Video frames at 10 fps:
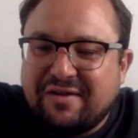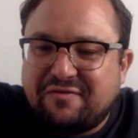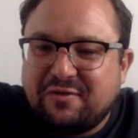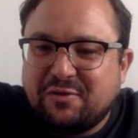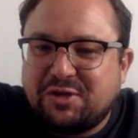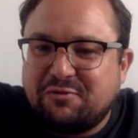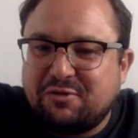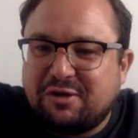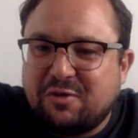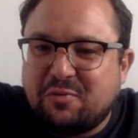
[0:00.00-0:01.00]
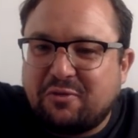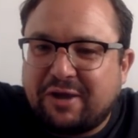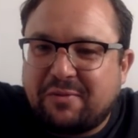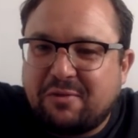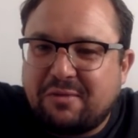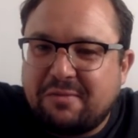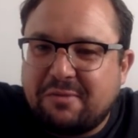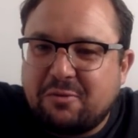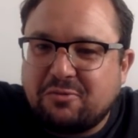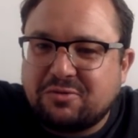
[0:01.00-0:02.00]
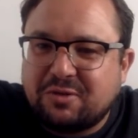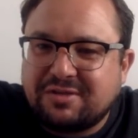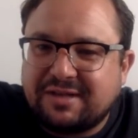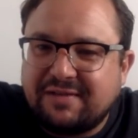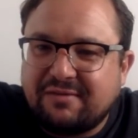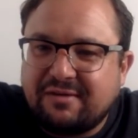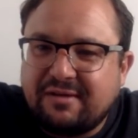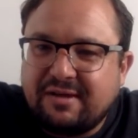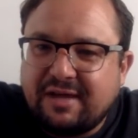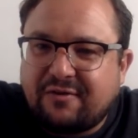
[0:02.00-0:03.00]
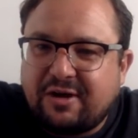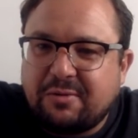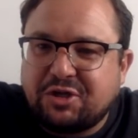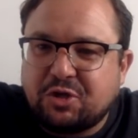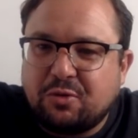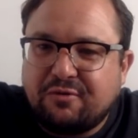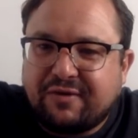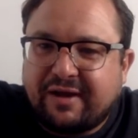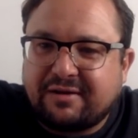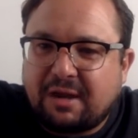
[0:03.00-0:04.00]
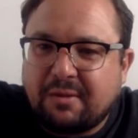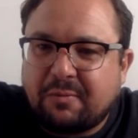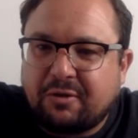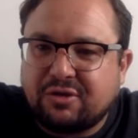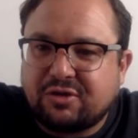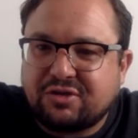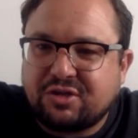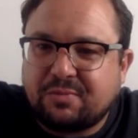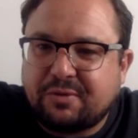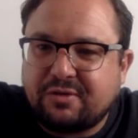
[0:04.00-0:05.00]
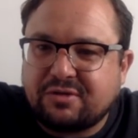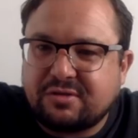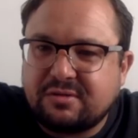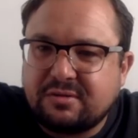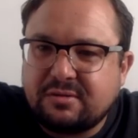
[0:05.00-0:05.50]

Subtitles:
Fuchs, you rude little prick putting me in Millwall's worst 11. If only it was you, Uwe, I'd come and apologise to you in person.